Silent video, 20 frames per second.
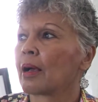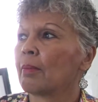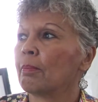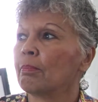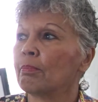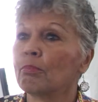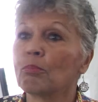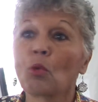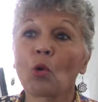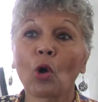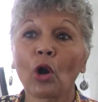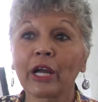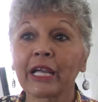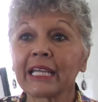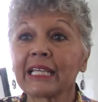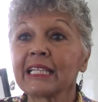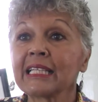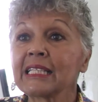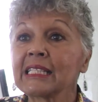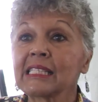
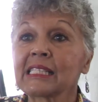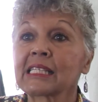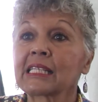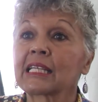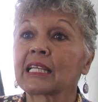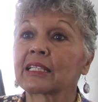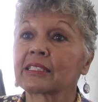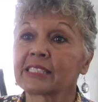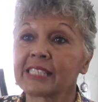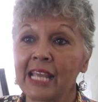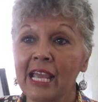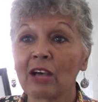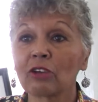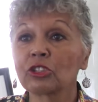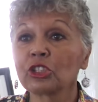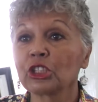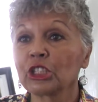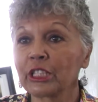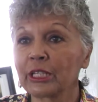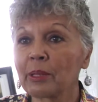Morgan
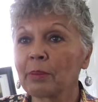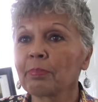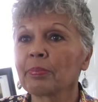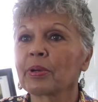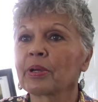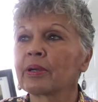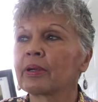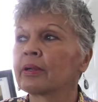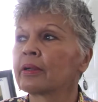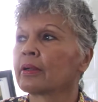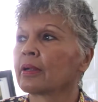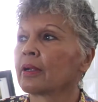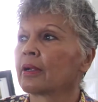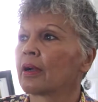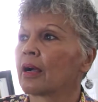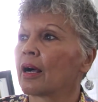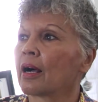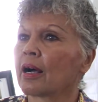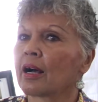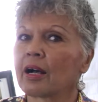Township,
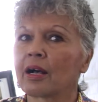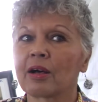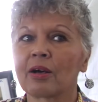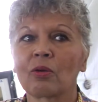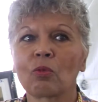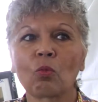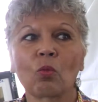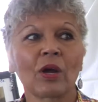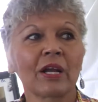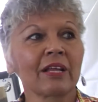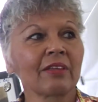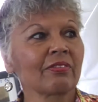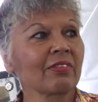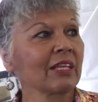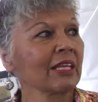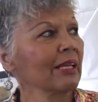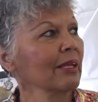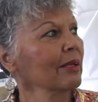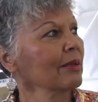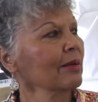one of
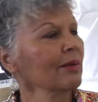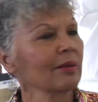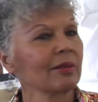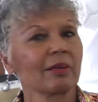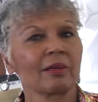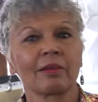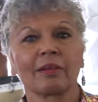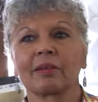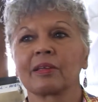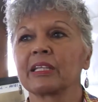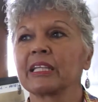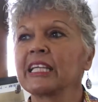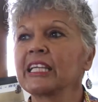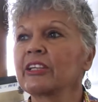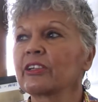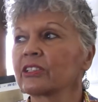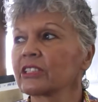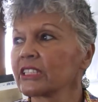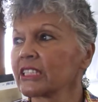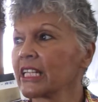the
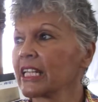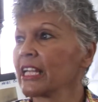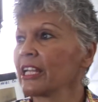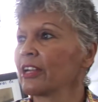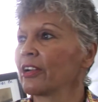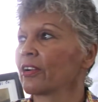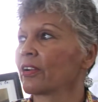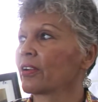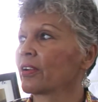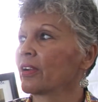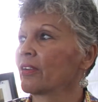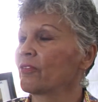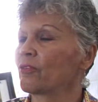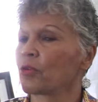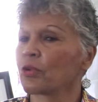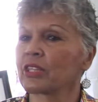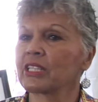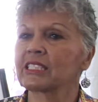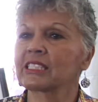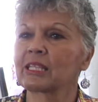leaders here
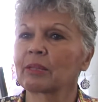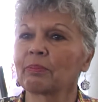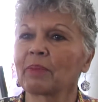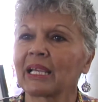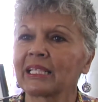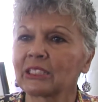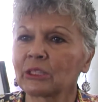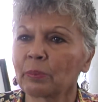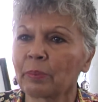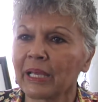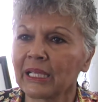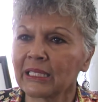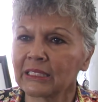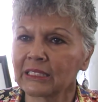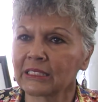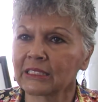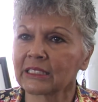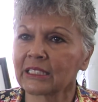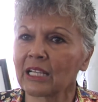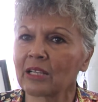for this
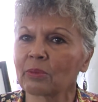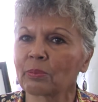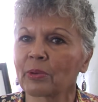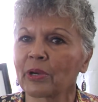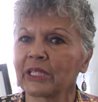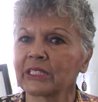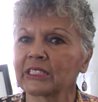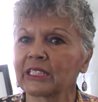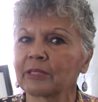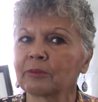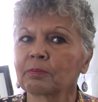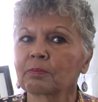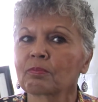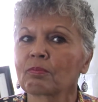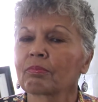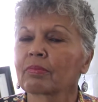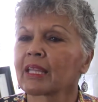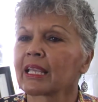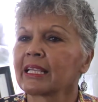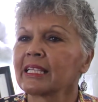emancipation celebration,
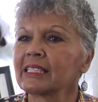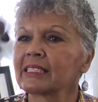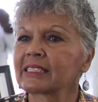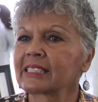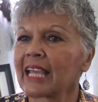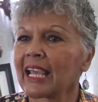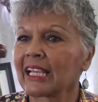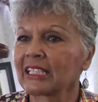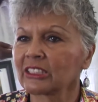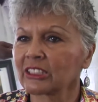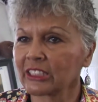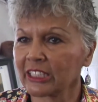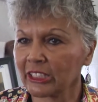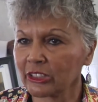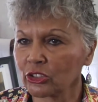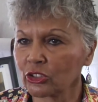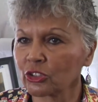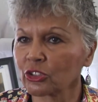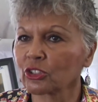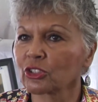his
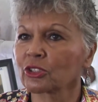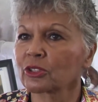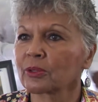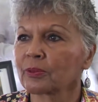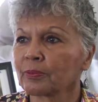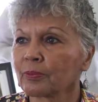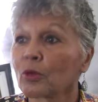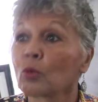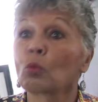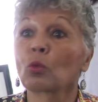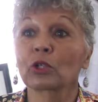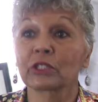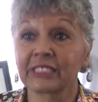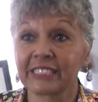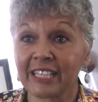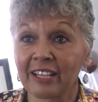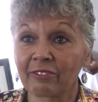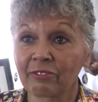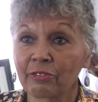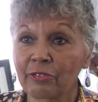ancestors were
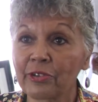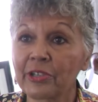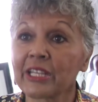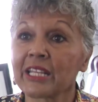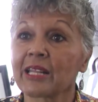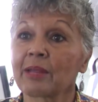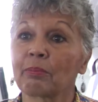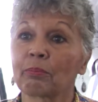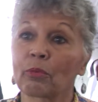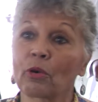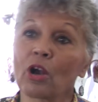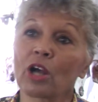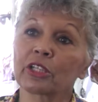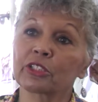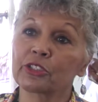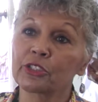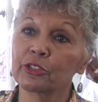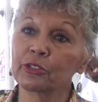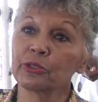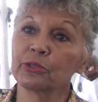set free and brought
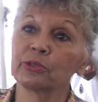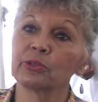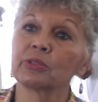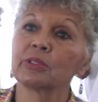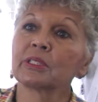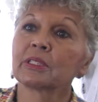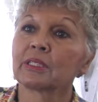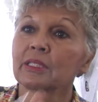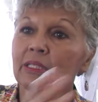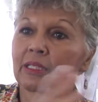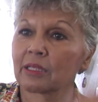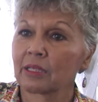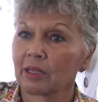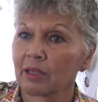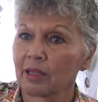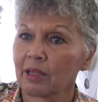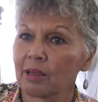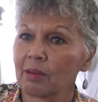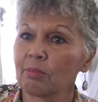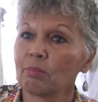to
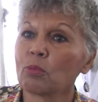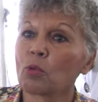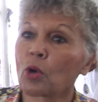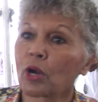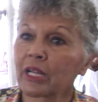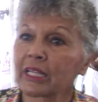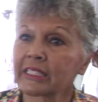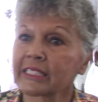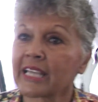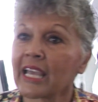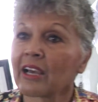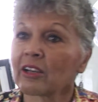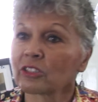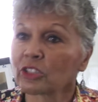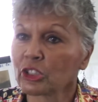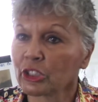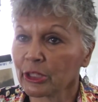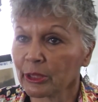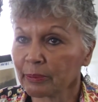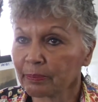Morgan
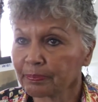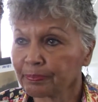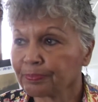Township